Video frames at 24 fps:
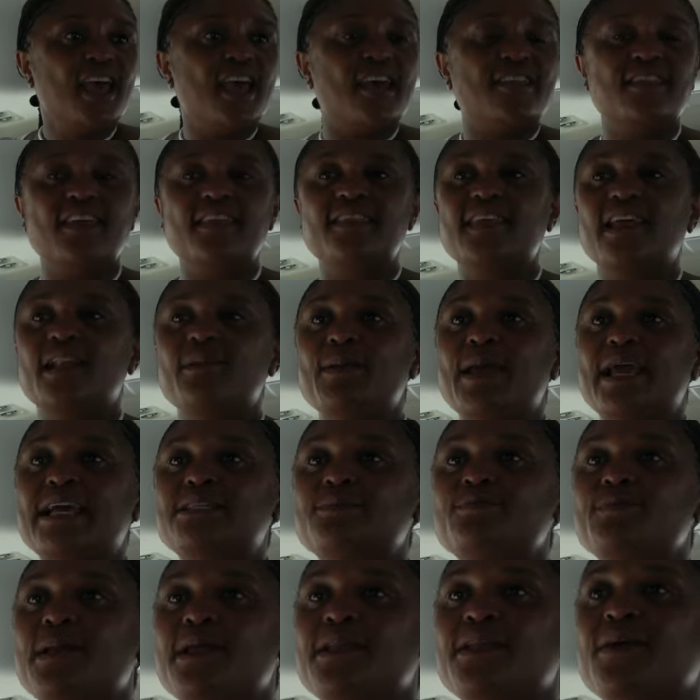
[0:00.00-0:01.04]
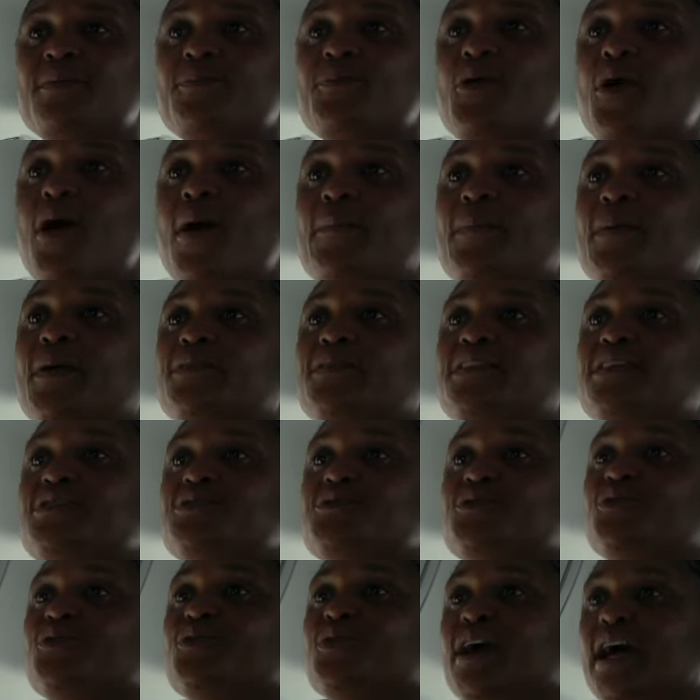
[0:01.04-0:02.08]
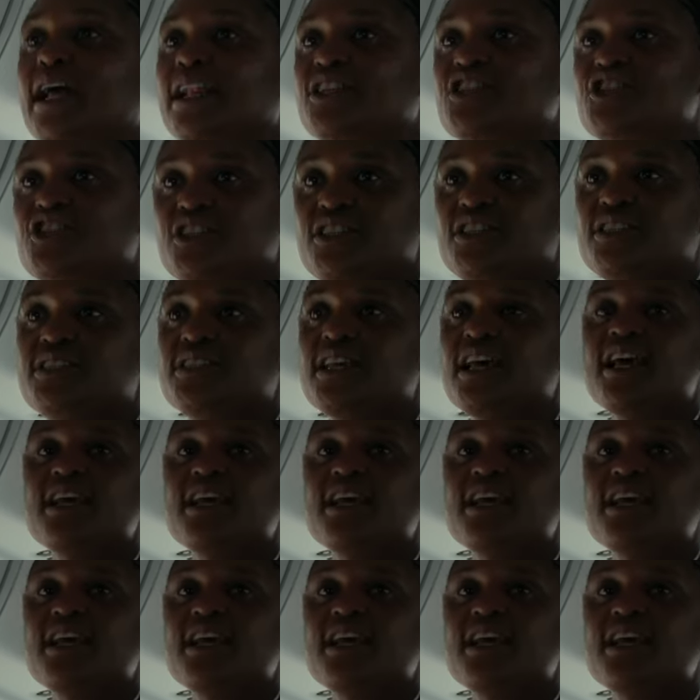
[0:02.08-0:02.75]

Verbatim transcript: and then they'll be explaining more about the Zulu cultures.